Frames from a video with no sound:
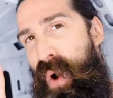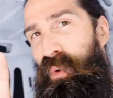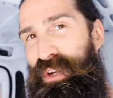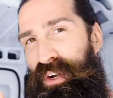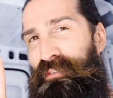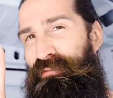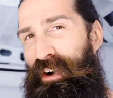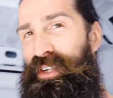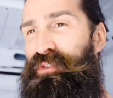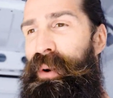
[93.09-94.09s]
was our
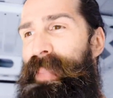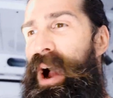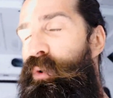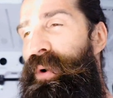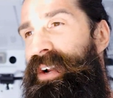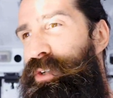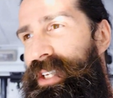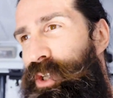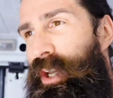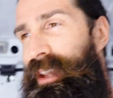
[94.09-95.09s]
first trip out. We actually
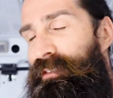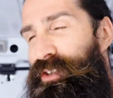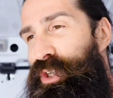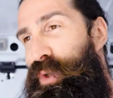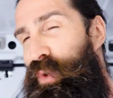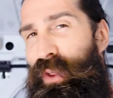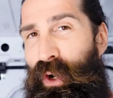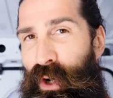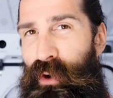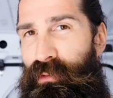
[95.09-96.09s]
took it to the
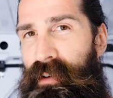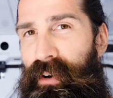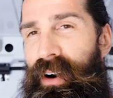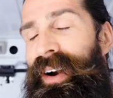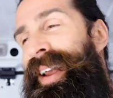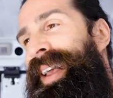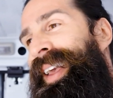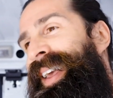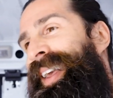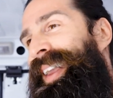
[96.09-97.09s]
Kern River,
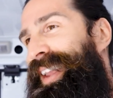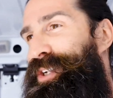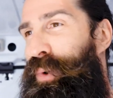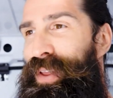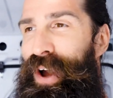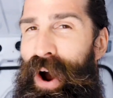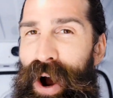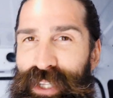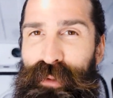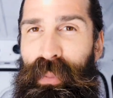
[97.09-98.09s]
enjoyed the
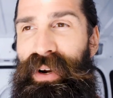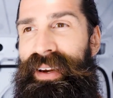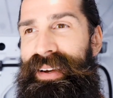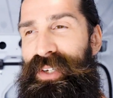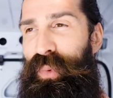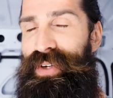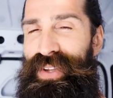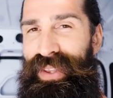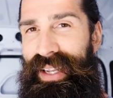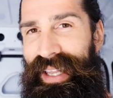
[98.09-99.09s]
hot springs, went
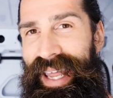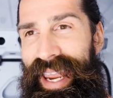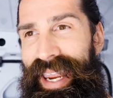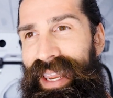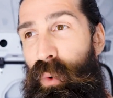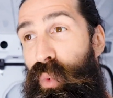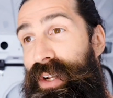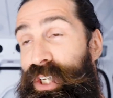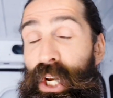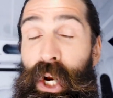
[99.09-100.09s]
to the lake,
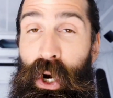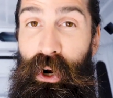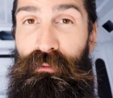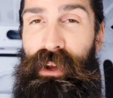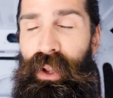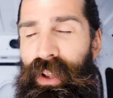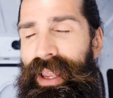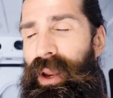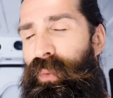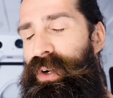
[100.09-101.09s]
went to Kernville.
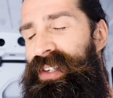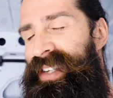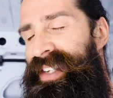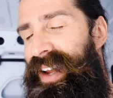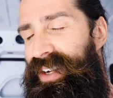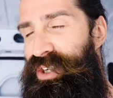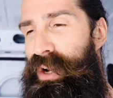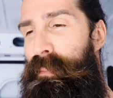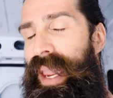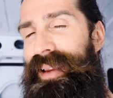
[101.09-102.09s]
It was such an
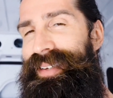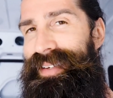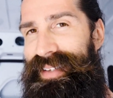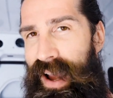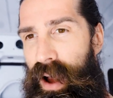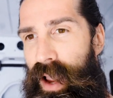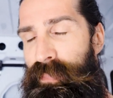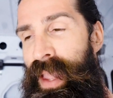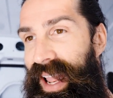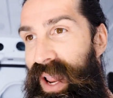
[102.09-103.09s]
amazing
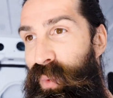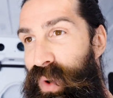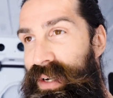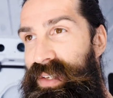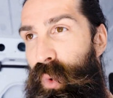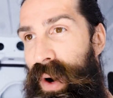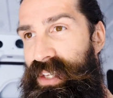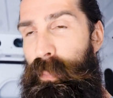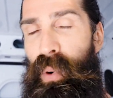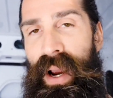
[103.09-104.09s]
time. It was quite
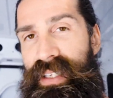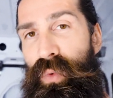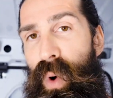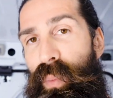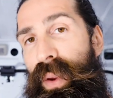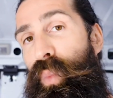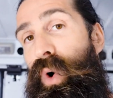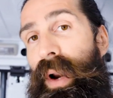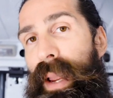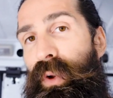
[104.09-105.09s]
surprising what we
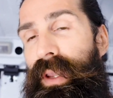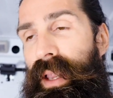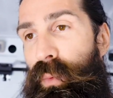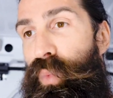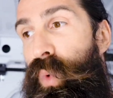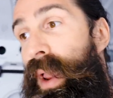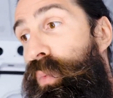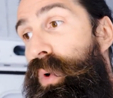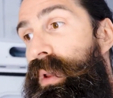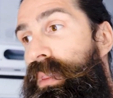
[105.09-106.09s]
were able to get away
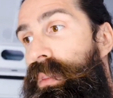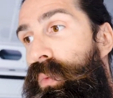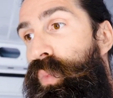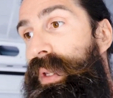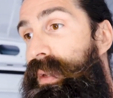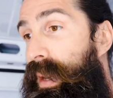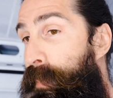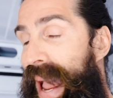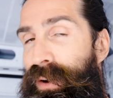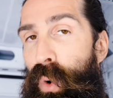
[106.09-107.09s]
with. We didn't
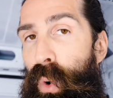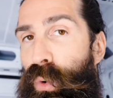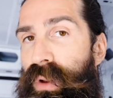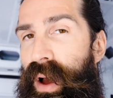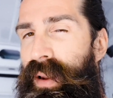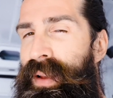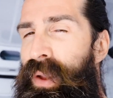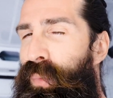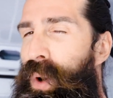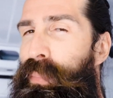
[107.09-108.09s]
pack a whole lot.
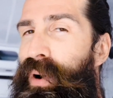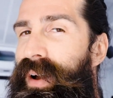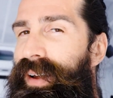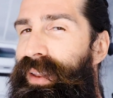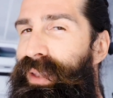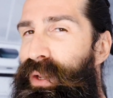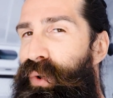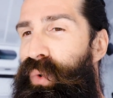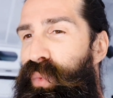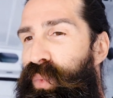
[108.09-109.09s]
We brought a
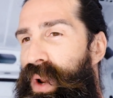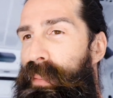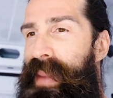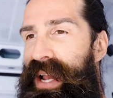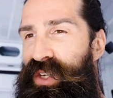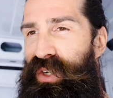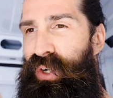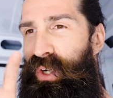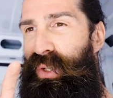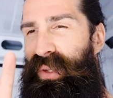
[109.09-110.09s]
little
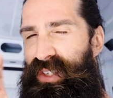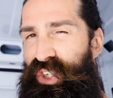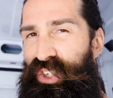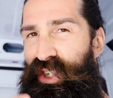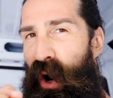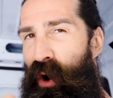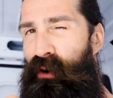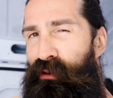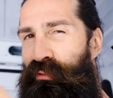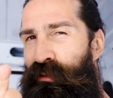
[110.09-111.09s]
Windmaster
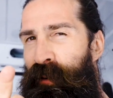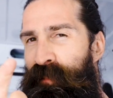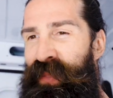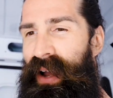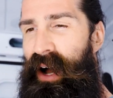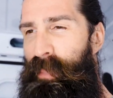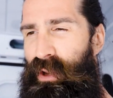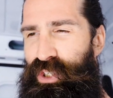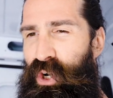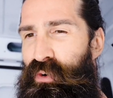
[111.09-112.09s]
stove.
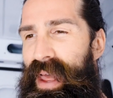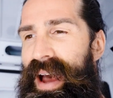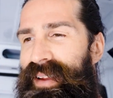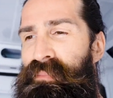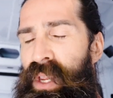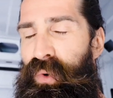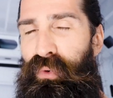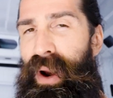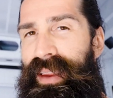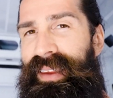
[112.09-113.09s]
I'll show that
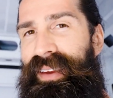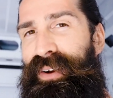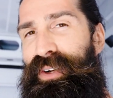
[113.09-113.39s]
right here